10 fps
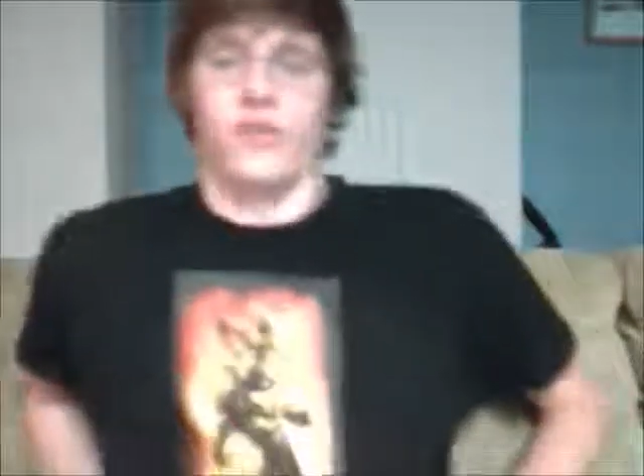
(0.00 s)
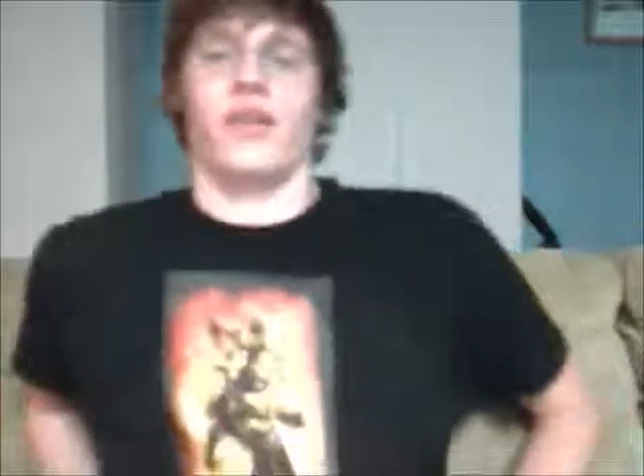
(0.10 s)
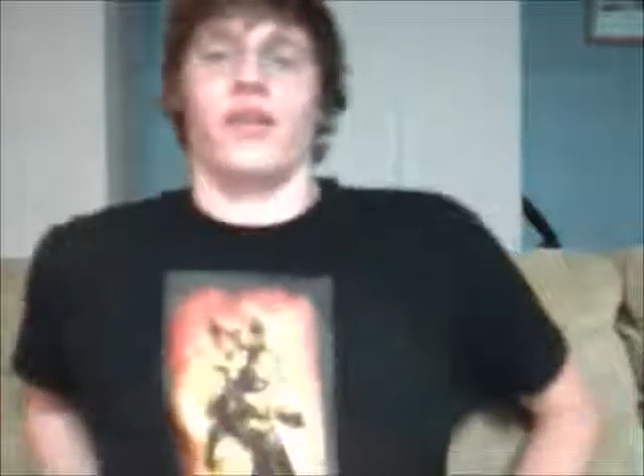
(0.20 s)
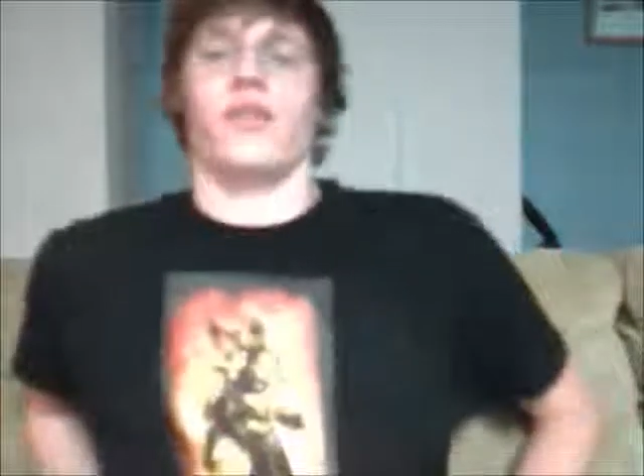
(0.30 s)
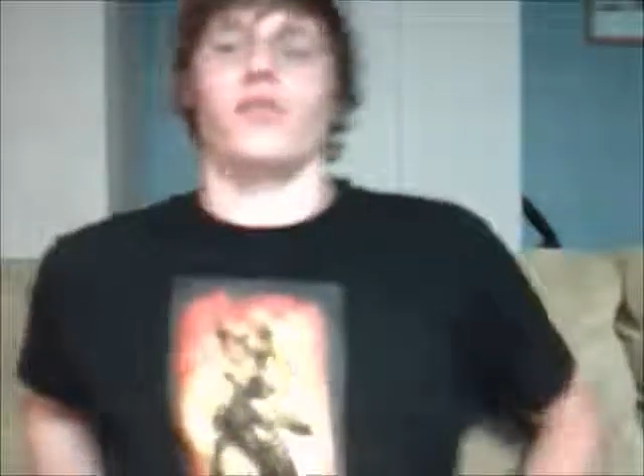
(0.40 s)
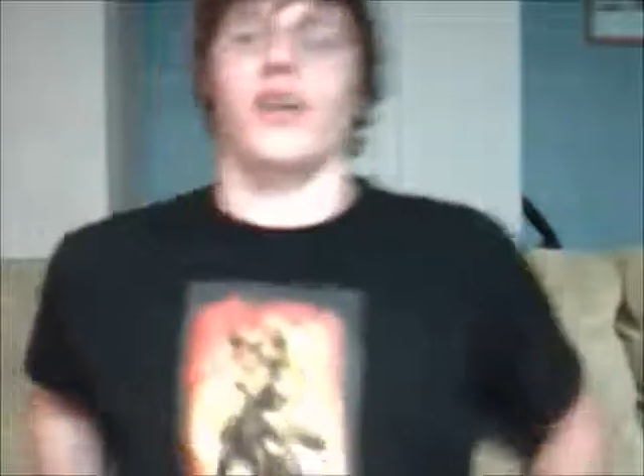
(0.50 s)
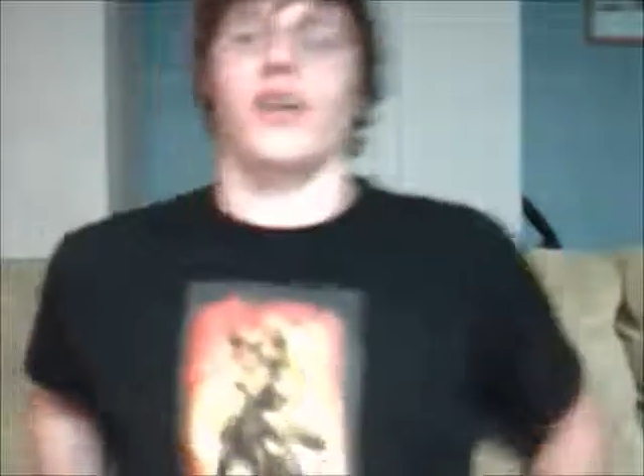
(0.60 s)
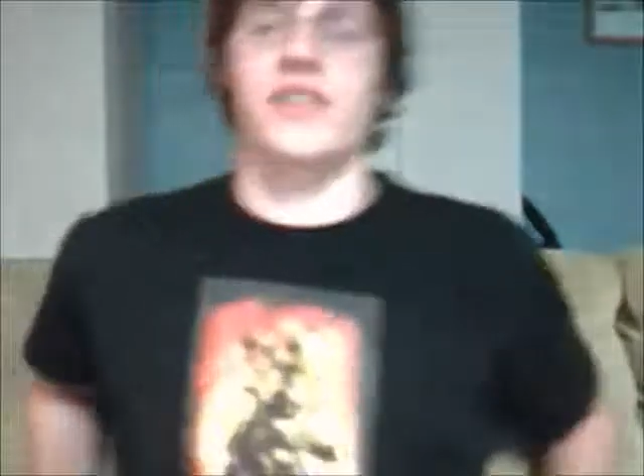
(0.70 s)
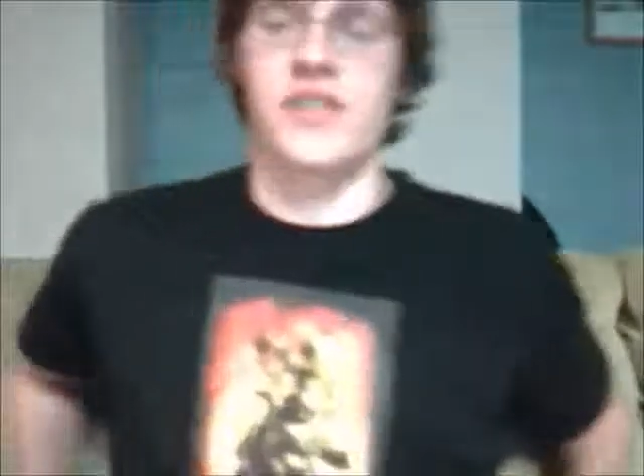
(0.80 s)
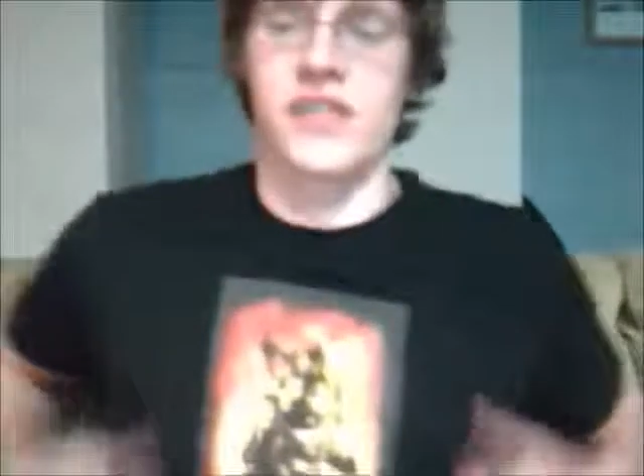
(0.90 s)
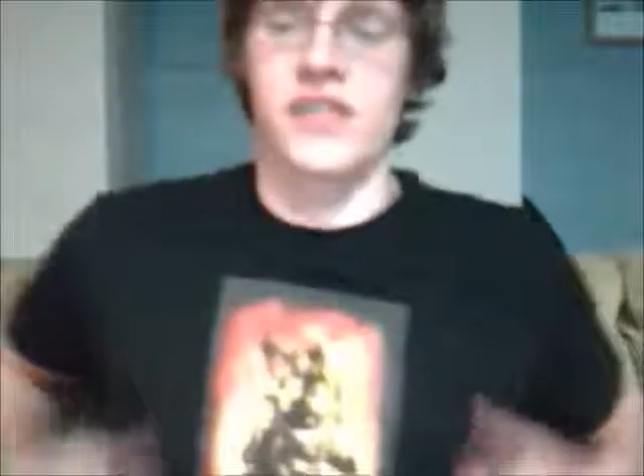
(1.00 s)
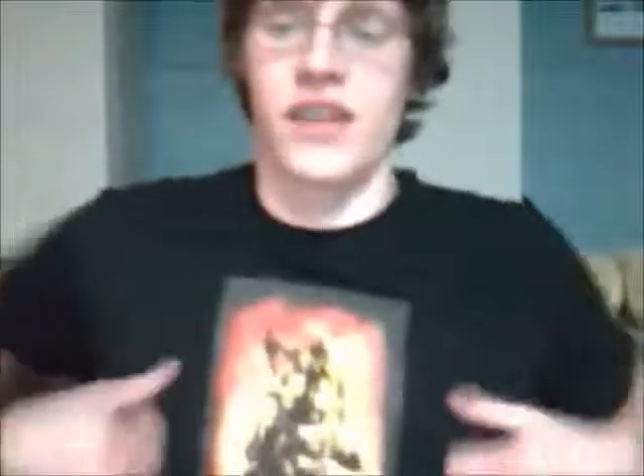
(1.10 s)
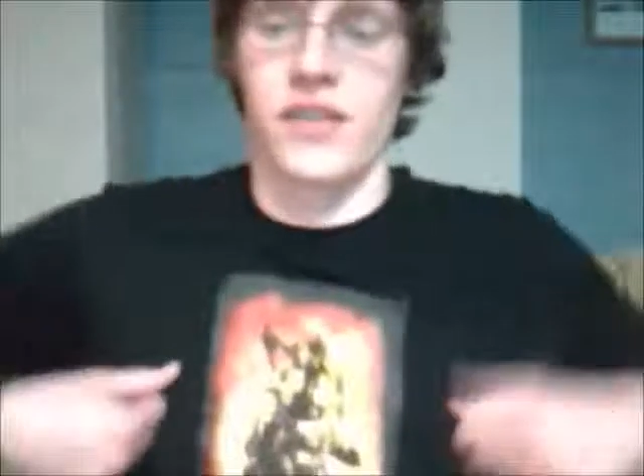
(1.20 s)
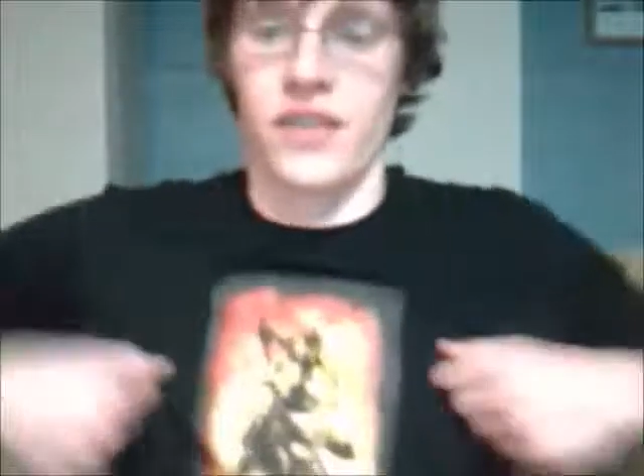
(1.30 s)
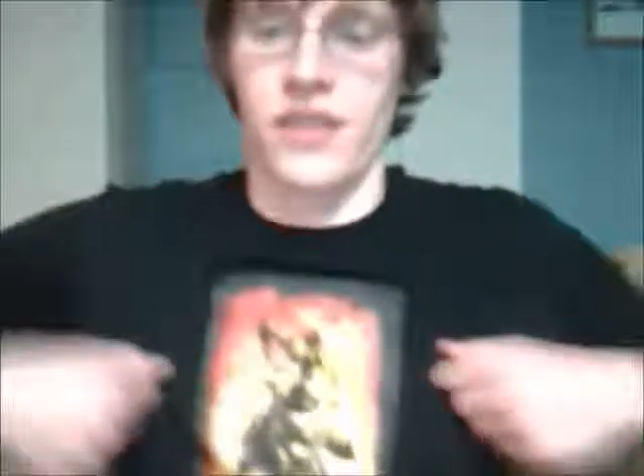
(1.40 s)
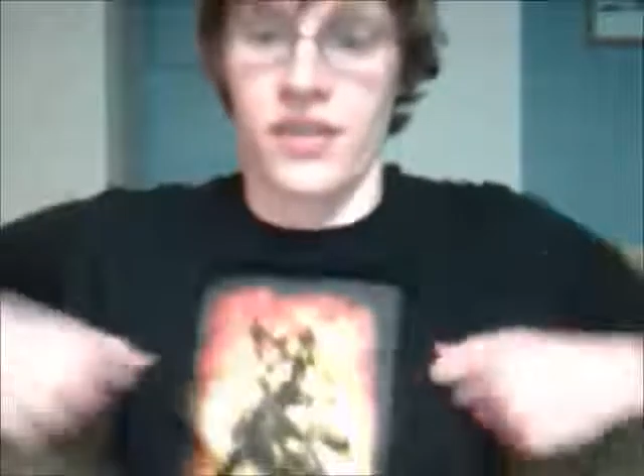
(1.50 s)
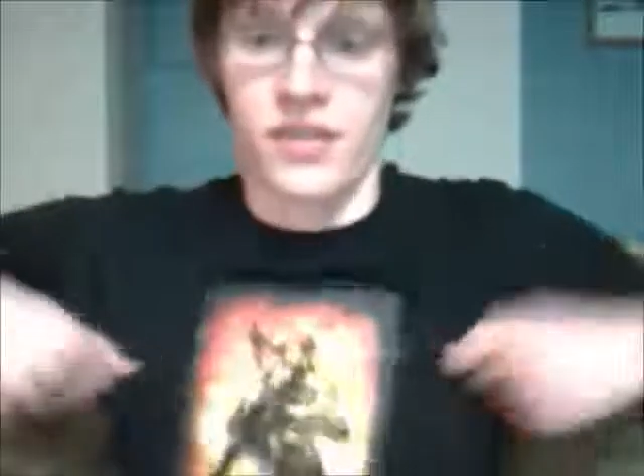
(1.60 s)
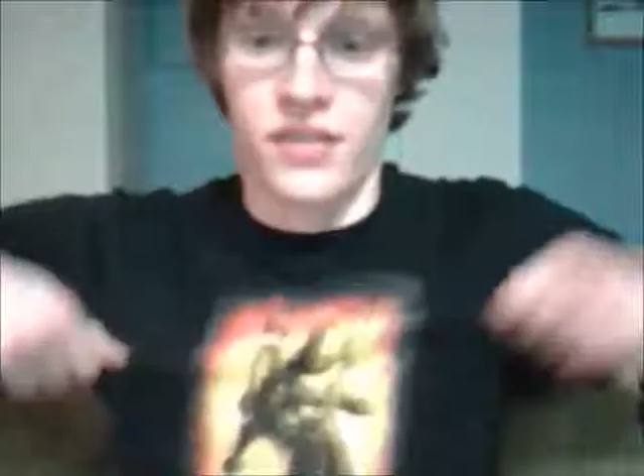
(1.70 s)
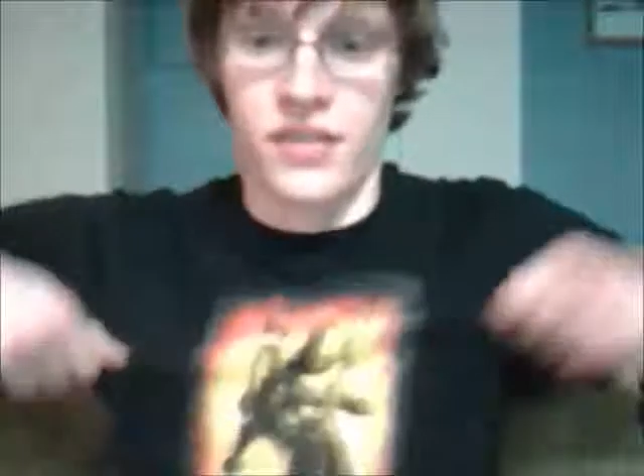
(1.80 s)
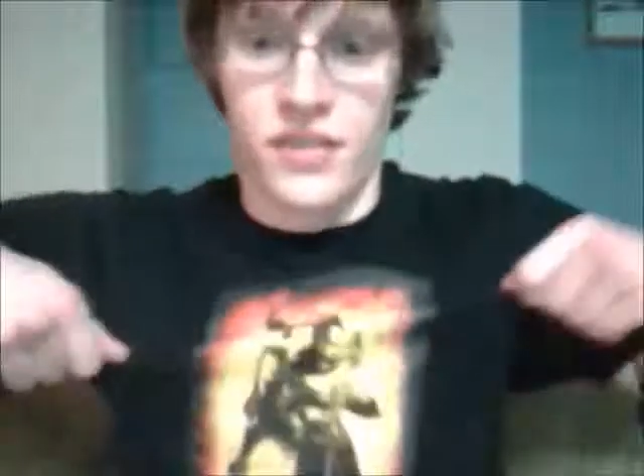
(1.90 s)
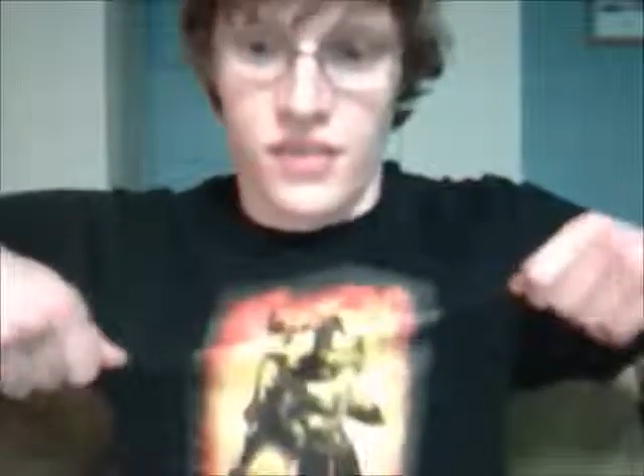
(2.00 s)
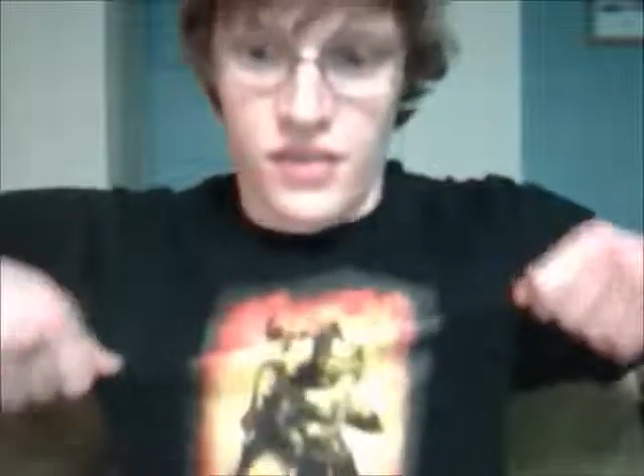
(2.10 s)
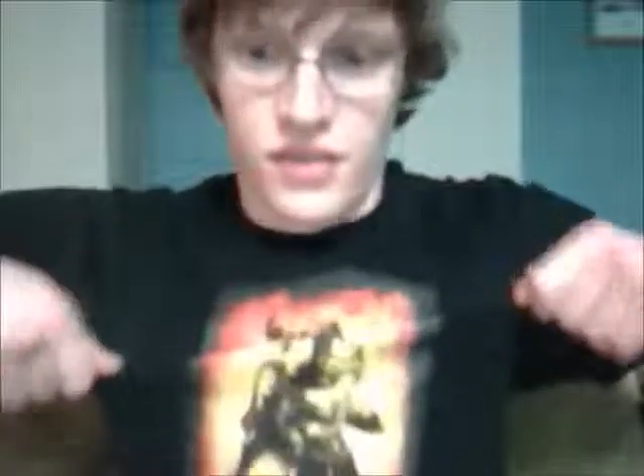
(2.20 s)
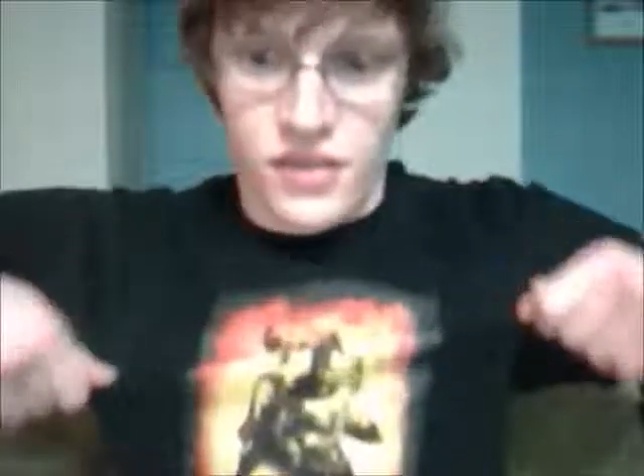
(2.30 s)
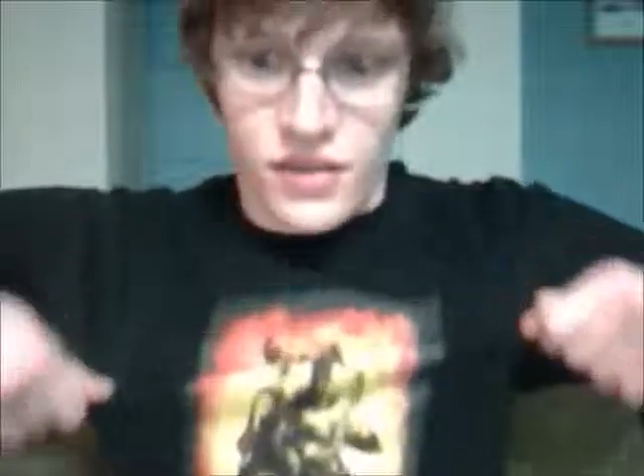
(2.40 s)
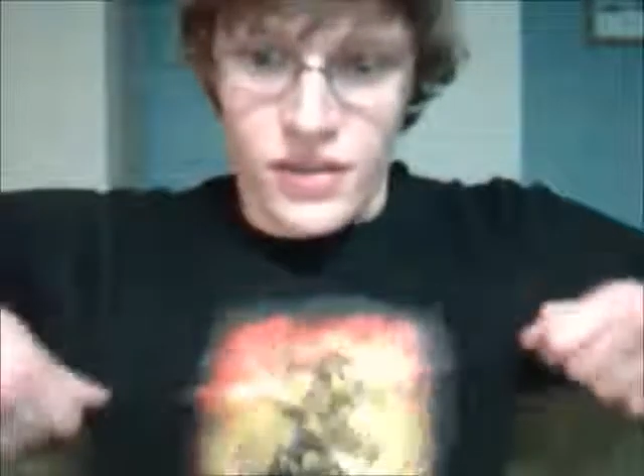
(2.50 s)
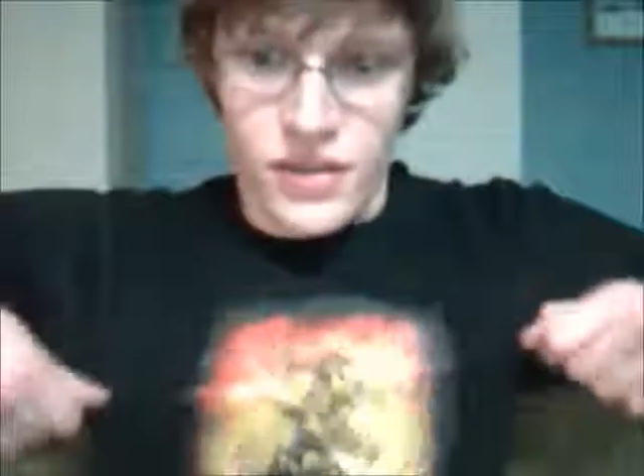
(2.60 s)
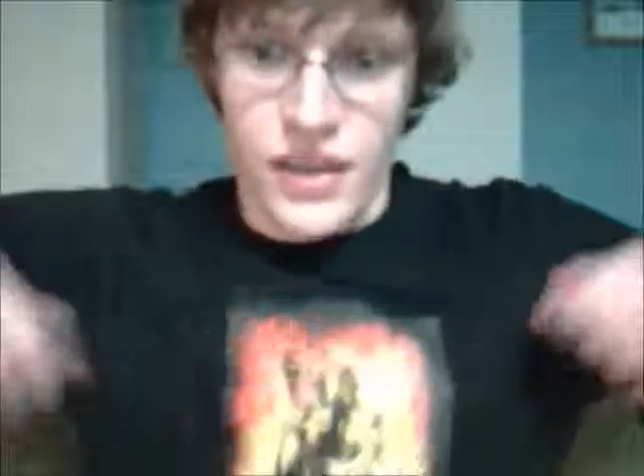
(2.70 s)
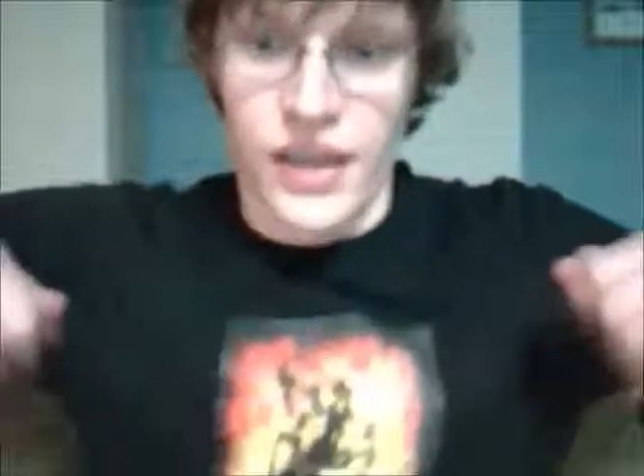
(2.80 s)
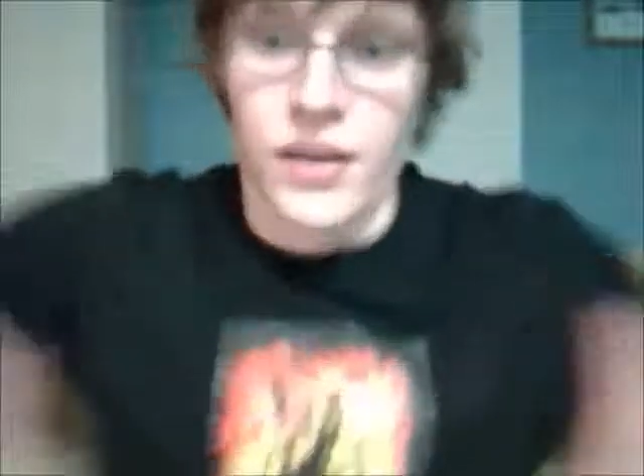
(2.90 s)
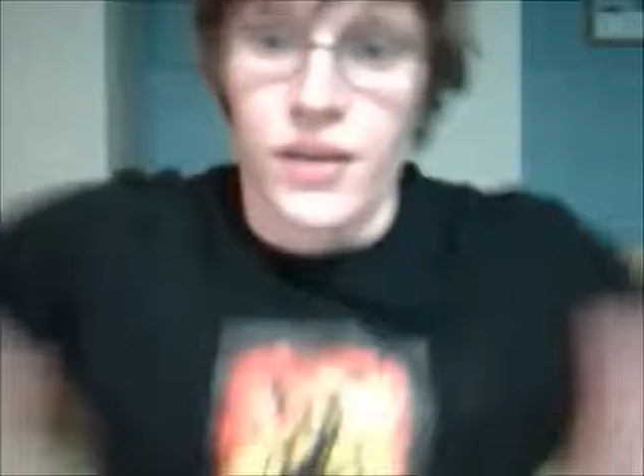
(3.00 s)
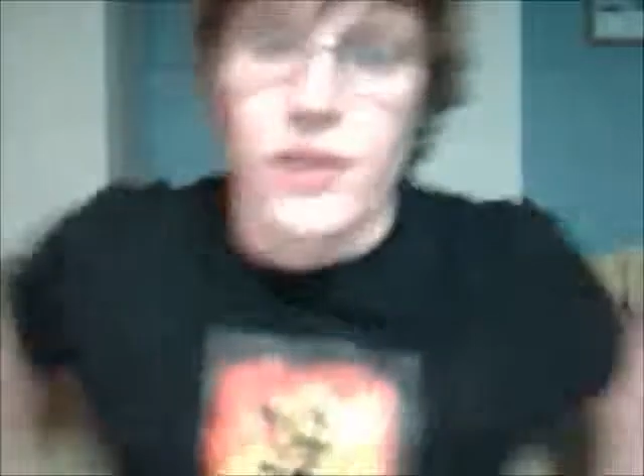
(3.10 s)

I don't know if you guys can see that or not. Yeah, anyway.